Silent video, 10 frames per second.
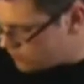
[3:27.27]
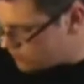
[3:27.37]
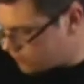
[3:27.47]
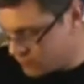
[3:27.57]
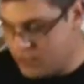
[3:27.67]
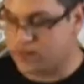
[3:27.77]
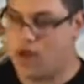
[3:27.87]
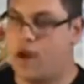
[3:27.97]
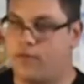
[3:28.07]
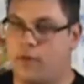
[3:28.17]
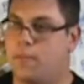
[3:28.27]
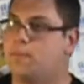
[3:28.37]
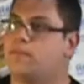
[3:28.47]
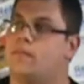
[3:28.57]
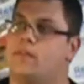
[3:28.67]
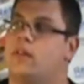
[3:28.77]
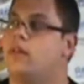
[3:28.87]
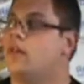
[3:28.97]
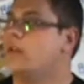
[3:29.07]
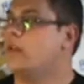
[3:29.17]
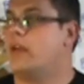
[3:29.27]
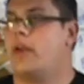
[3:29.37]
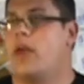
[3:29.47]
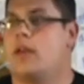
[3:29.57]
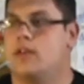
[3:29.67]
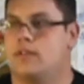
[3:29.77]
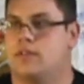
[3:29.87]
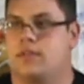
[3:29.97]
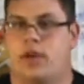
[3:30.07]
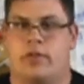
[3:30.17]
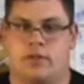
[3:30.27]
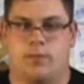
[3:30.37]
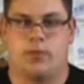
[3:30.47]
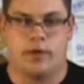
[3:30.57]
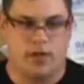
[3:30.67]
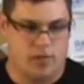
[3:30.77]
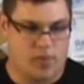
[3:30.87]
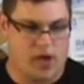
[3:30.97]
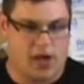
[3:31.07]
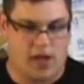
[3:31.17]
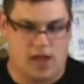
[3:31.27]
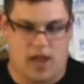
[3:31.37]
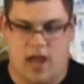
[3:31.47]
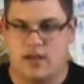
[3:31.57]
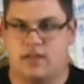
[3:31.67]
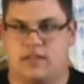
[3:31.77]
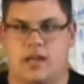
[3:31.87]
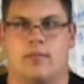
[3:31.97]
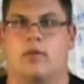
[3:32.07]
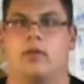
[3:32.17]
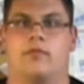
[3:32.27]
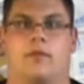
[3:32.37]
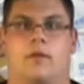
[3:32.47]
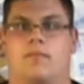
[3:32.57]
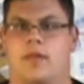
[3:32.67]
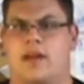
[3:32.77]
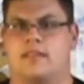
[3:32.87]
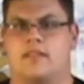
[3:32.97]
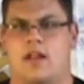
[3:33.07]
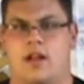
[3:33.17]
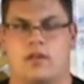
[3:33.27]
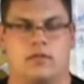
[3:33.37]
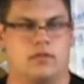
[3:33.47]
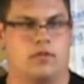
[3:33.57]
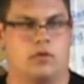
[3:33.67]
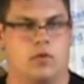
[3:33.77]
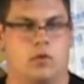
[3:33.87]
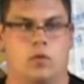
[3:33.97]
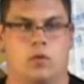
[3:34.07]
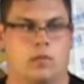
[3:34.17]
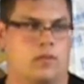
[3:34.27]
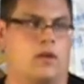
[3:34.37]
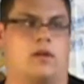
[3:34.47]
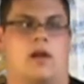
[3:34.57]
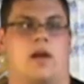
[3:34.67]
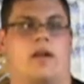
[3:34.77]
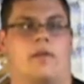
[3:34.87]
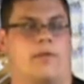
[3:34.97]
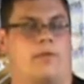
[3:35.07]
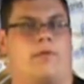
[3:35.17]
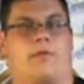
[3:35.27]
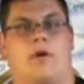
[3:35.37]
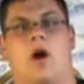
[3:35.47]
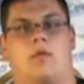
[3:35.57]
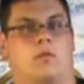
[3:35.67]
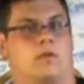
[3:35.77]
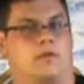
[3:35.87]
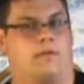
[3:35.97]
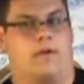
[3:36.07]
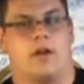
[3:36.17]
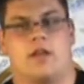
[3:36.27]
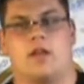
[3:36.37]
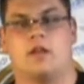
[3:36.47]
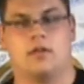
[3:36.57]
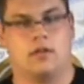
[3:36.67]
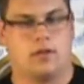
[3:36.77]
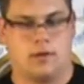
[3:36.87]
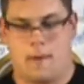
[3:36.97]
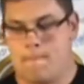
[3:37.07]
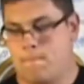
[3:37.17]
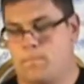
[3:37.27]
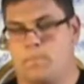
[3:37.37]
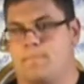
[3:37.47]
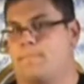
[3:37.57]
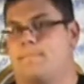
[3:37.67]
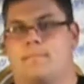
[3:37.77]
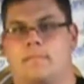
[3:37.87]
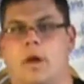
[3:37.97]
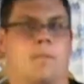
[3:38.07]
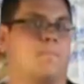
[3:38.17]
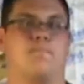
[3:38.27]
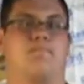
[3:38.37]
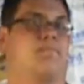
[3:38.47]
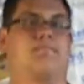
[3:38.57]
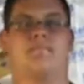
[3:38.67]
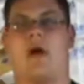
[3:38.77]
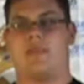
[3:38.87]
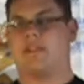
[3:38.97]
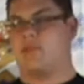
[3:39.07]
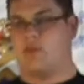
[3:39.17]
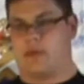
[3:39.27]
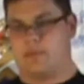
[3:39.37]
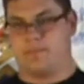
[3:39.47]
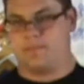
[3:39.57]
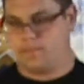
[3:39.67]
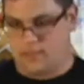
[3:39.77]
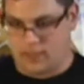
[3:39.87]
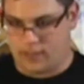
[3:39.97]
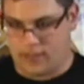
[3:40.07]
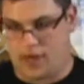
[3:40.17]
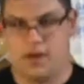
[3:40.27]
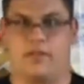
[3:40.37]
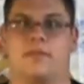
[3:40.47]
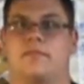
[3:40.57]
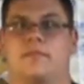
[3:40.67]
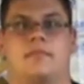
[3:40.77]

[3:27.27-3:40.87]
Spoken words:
So he's awful. And his son is played by Andy Samberg from SNL, who I thought was funny. Nope, not in this movie. Got nothing.